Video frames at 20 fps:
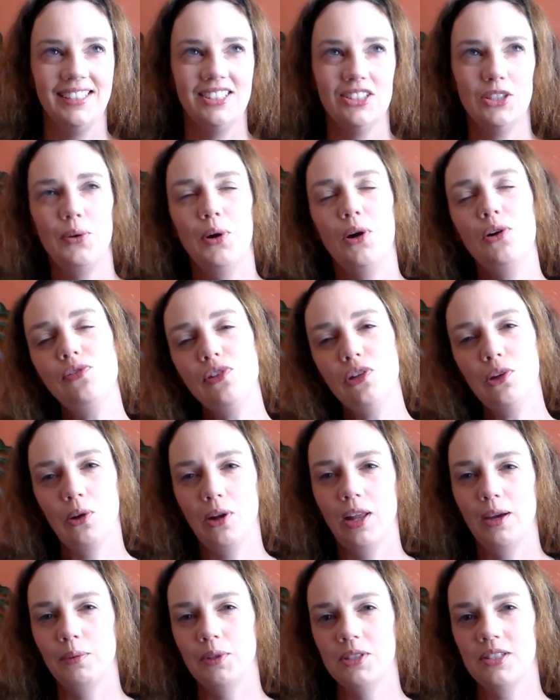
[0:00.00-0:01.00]
So
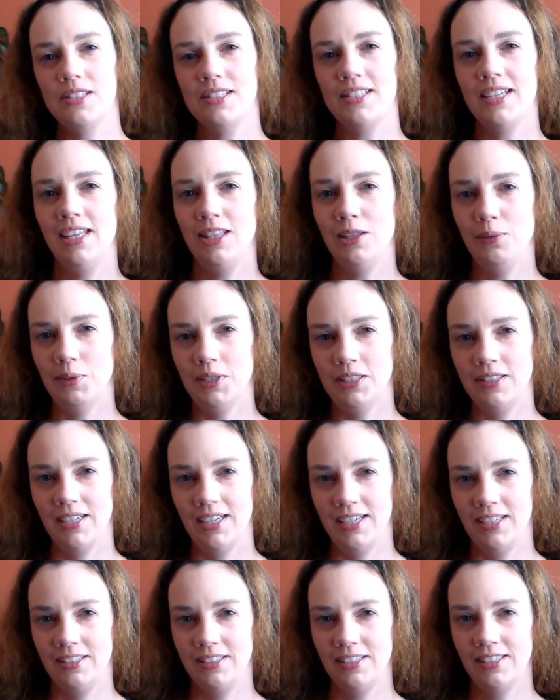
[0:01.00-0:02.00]
overall, I wouldn't say they were
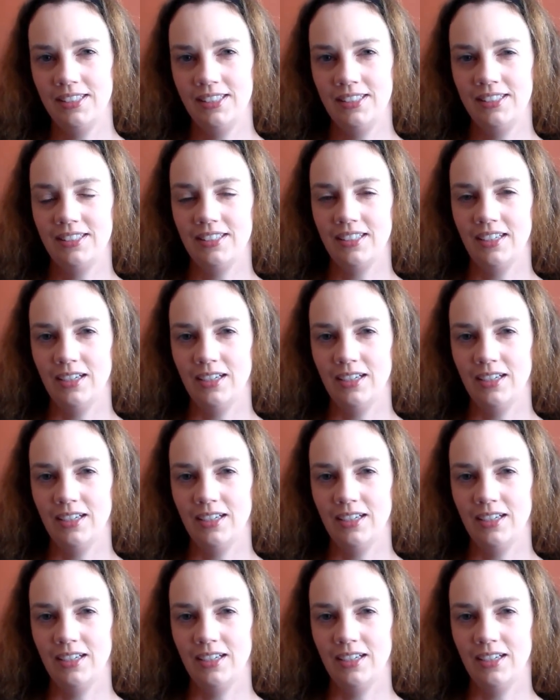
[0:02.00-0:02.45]
dated.